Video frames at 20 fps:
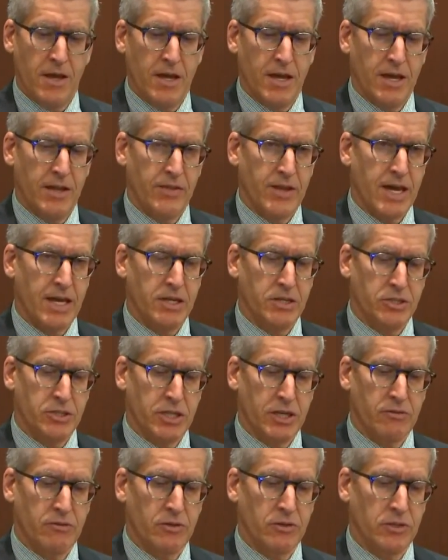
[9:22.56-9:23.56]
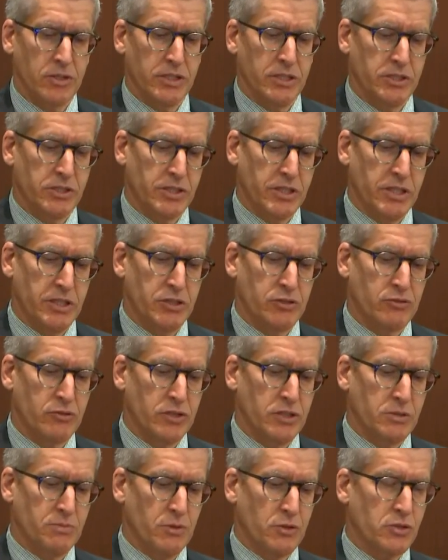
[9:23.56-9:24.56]
and that in general leads to
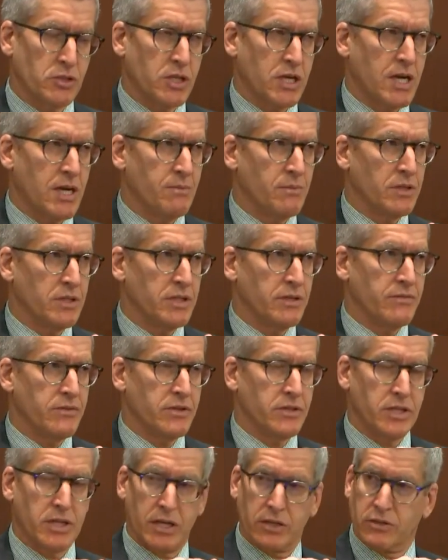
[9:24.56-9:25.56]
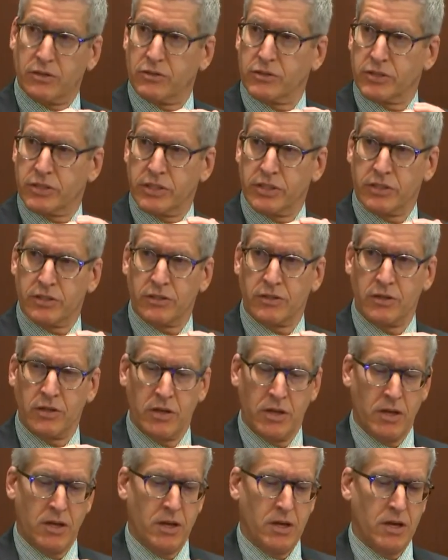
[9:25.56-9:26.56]
injuries most commonly of the knuckles here,
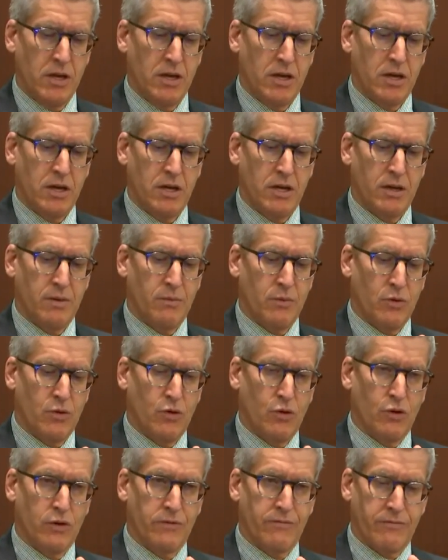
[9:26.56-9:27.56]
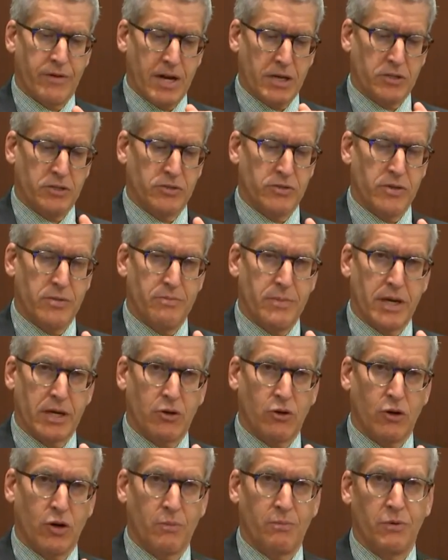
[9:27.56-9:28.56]
um, or fractures of the
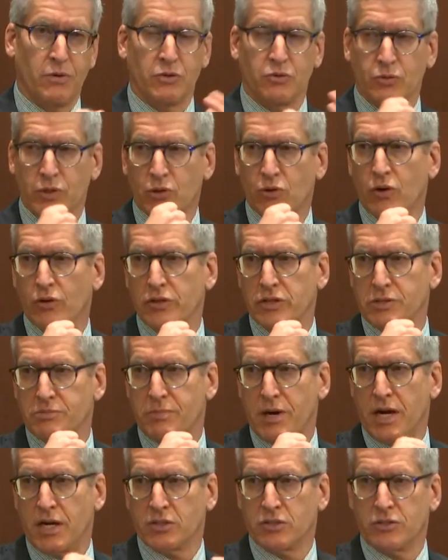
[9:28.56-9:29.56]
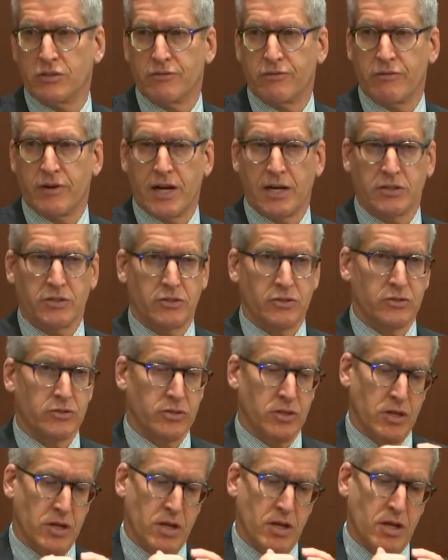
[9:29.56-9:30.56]
metacarpals. We call these boxer
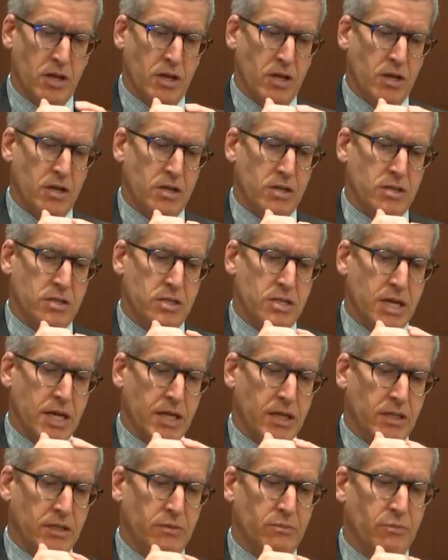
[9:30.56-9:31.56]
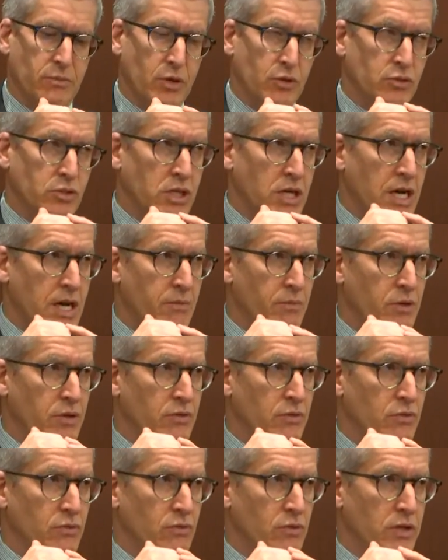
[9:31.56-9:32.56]
fractures. Second most
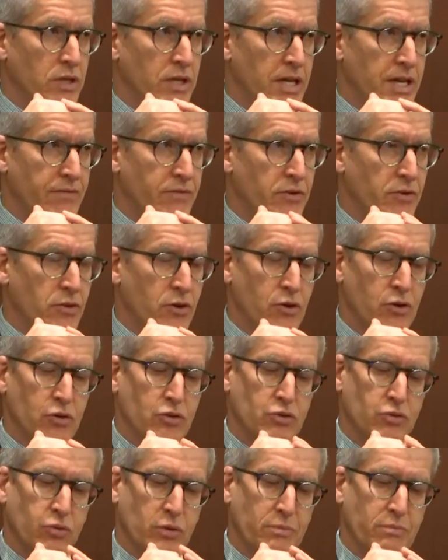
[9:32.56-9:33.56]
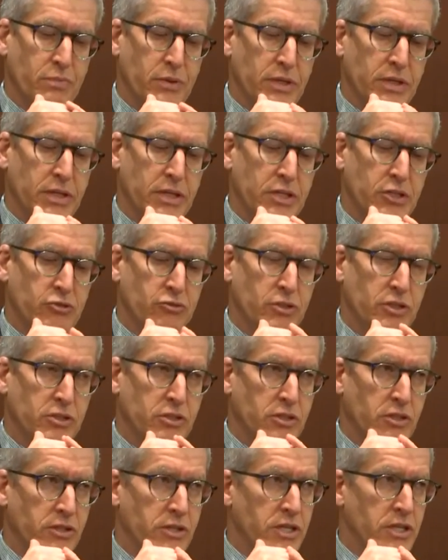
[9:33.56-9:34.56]
common after those would be
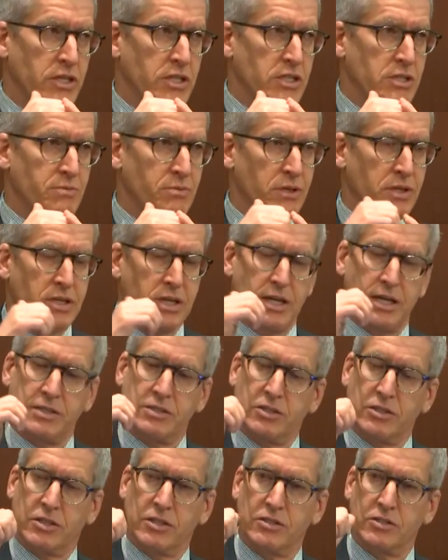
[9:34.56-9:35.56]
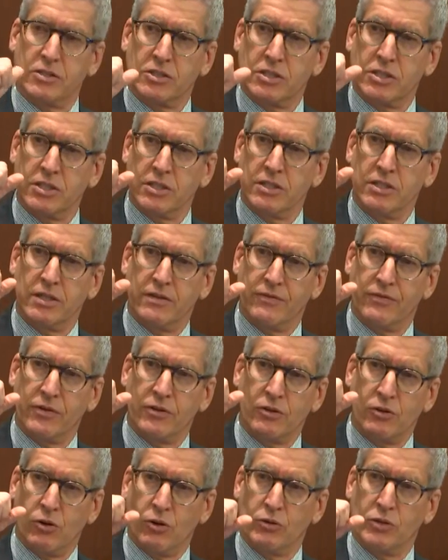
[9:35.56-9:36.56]
injuries to these, but as you can see, if
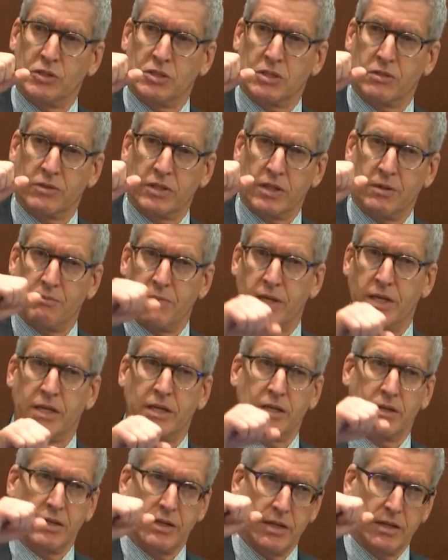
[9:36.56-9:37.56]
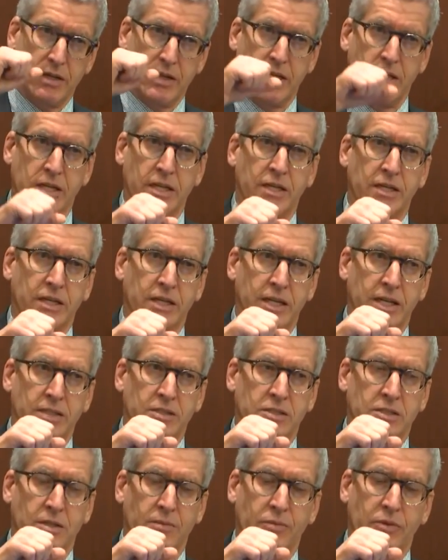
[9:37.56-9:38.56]
you're holding something and make, hitting
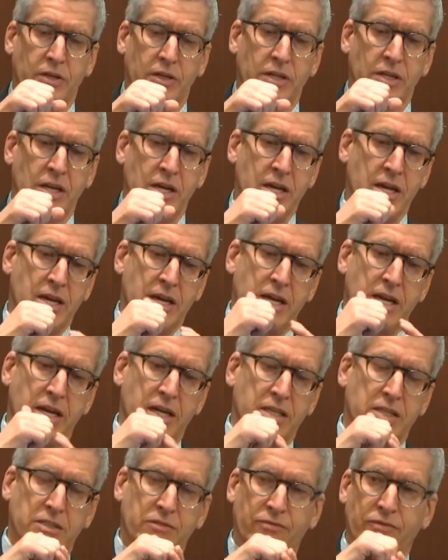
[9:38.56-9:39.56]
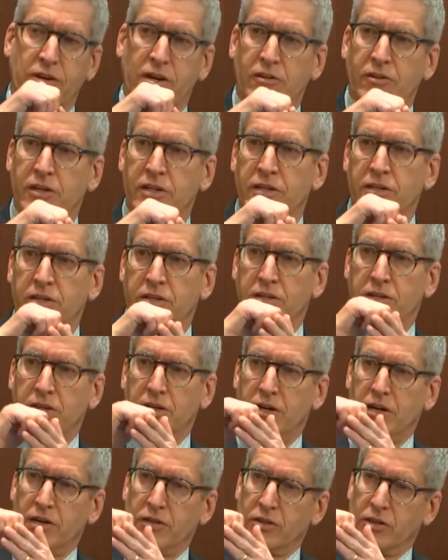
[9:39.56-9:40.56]
against something, it is very
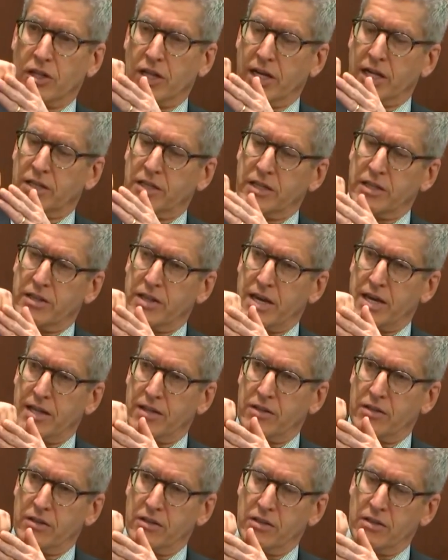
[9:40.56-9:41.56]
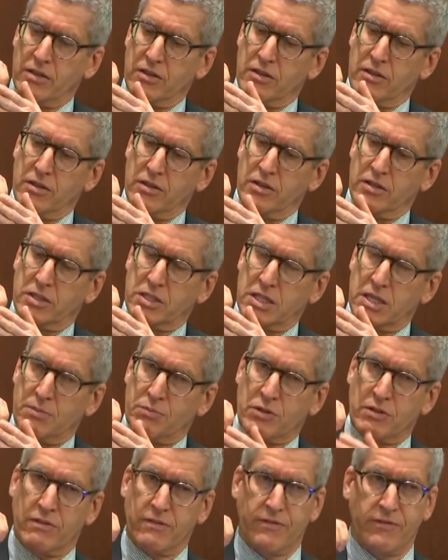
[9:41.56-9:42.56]
unlikely that the
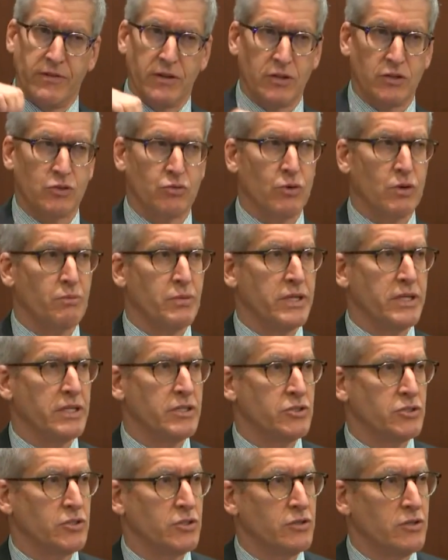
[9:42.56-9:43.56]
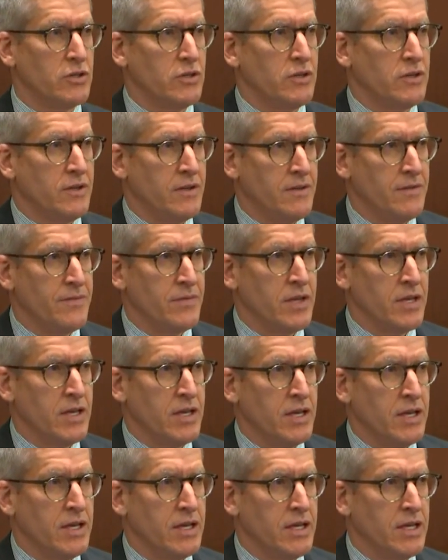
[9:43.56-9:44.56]
tips of the fingers will be injured.
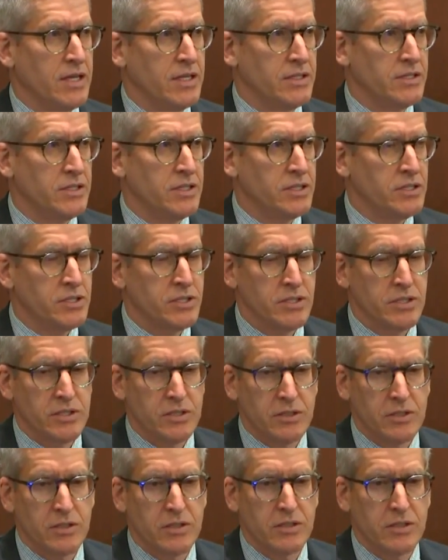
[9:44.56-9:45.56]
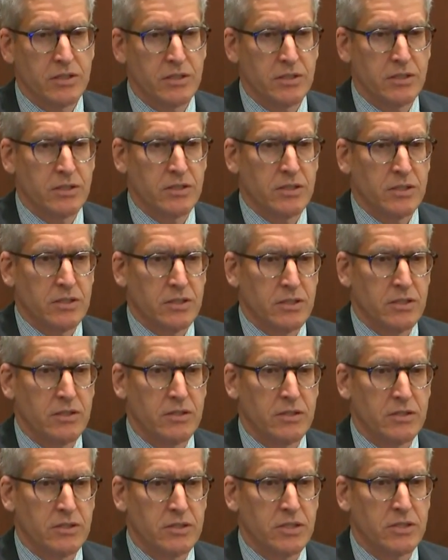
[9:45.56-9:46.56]
In addition,
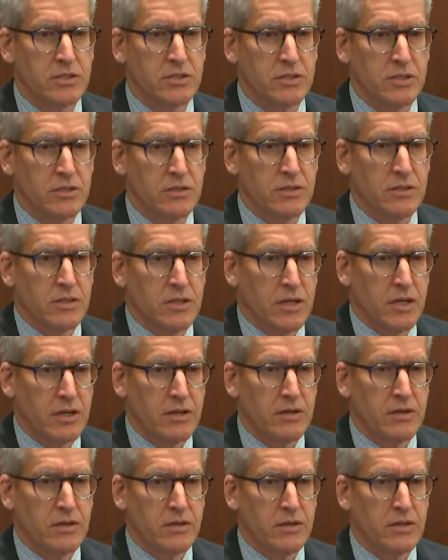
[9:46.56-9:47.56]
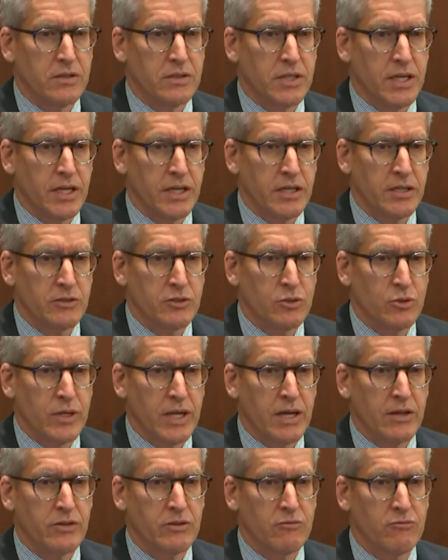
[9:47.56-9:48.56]
just uh, taking into
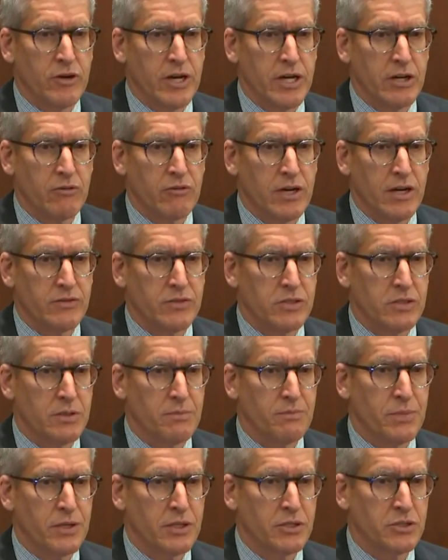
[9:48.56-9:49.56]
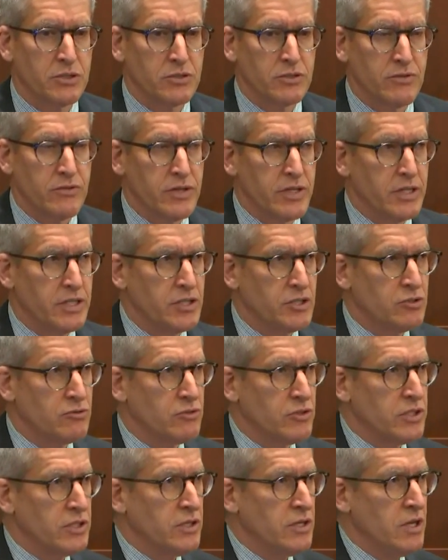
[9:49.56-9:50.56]
account the radiographs and the pictures of the
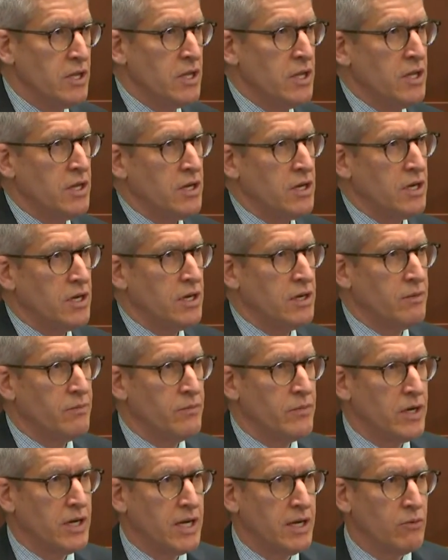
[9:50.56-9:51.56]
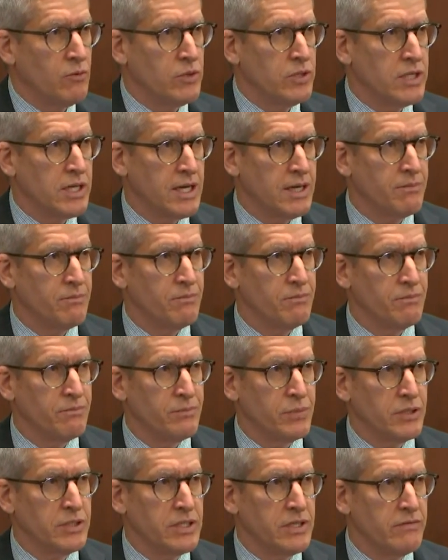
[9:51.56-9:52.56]
injury, um, I would not
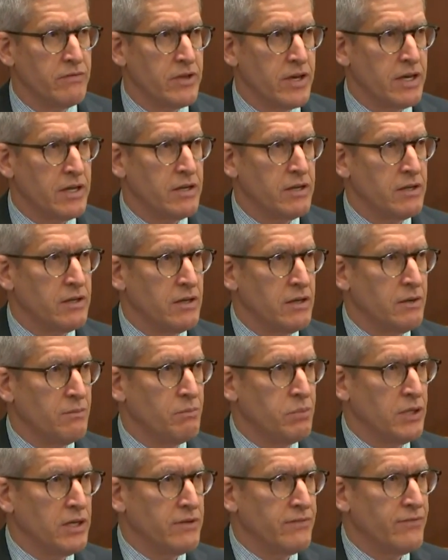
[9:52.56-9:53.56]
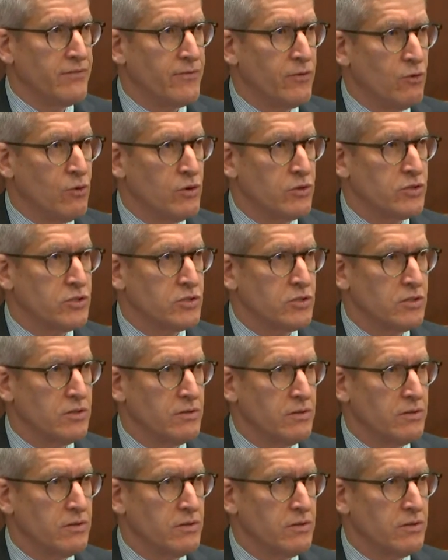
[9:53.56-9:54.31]
believe that a, a, blunt force,